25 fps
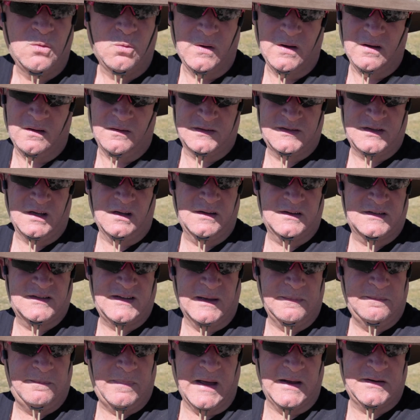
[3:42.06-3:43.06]
Well, solid
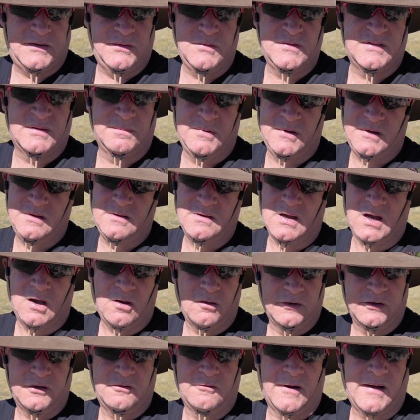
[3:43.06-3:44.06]
state batteries have been the
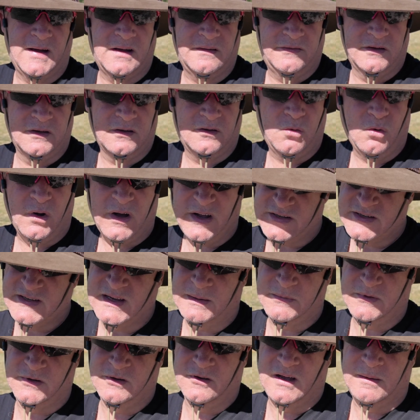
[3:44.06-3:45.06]
holy grail for quite
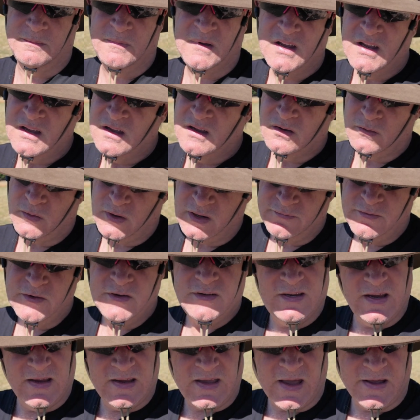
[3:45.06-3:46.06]
some time, quite a
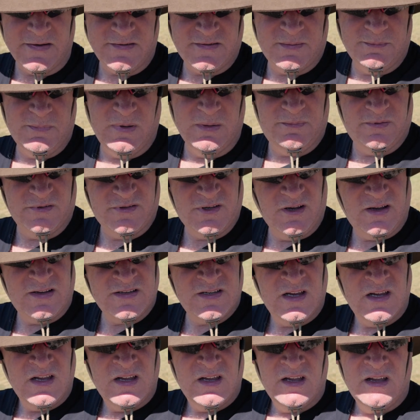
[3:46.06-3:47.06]
few decades to be
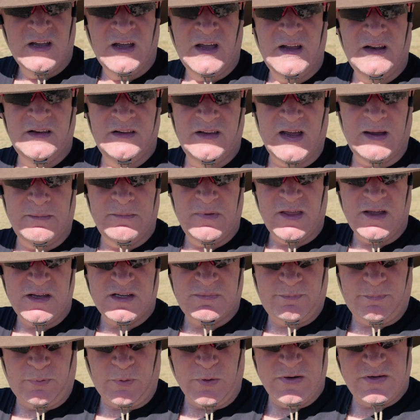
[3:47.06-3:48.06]
precise, and um,
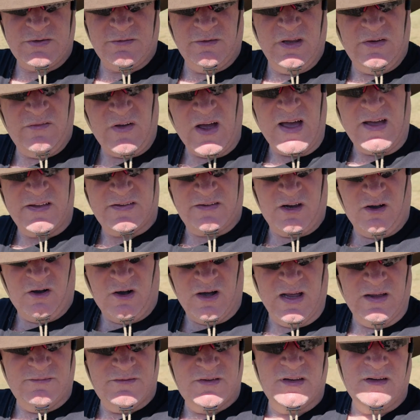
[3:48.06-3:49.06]
those press relief
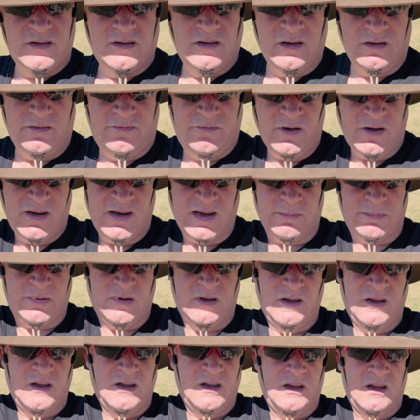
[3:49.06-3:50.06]
archives are filling up
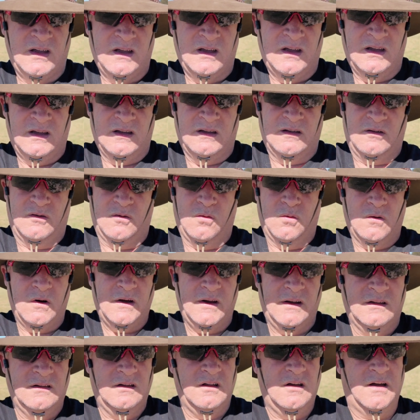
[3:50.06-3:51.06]

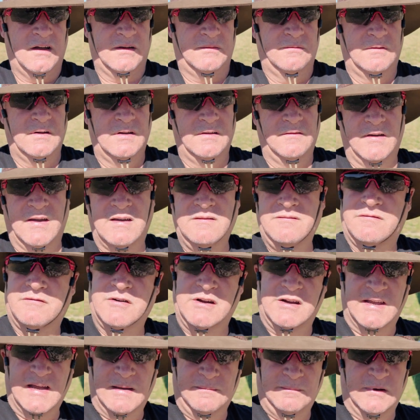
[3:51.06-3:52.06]
quite a lot with
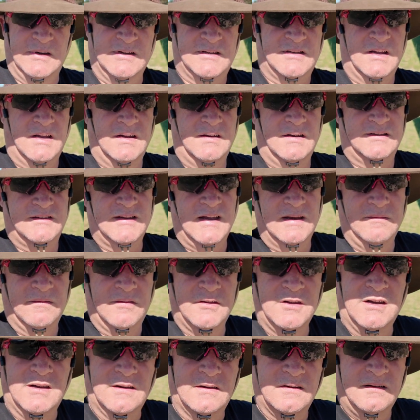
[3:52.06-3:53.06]
every company saying the same
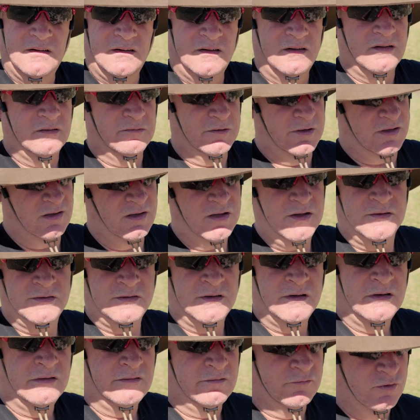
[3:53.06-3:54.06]
thing. We're
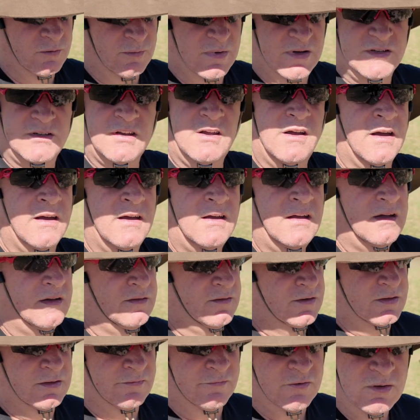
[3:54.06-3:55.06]
close, we're almost there,
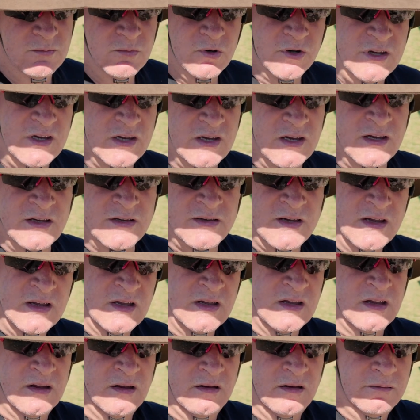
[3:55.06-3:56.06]
just a few more years,
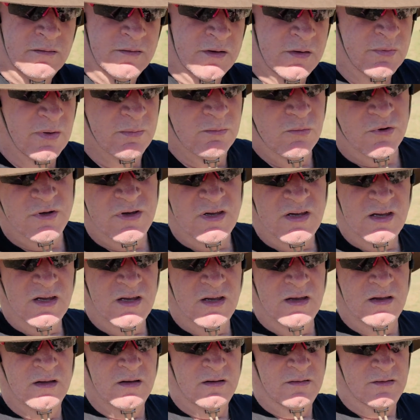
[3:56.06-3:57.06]
just one more
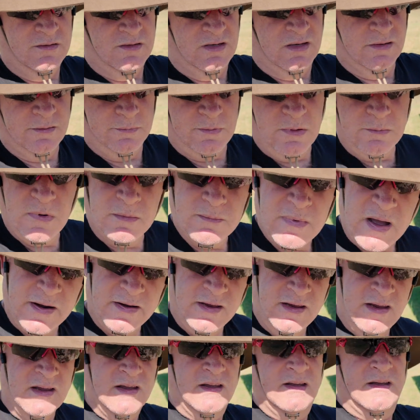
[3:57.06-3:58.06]
year, just give us a bit more
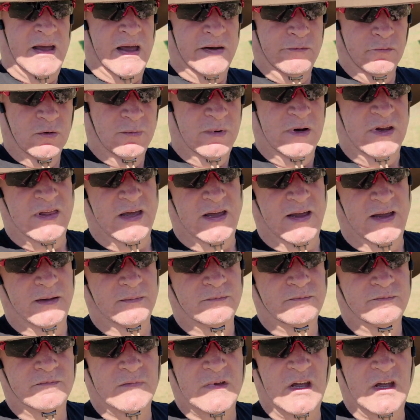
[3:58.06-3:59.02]
money and we'll be there.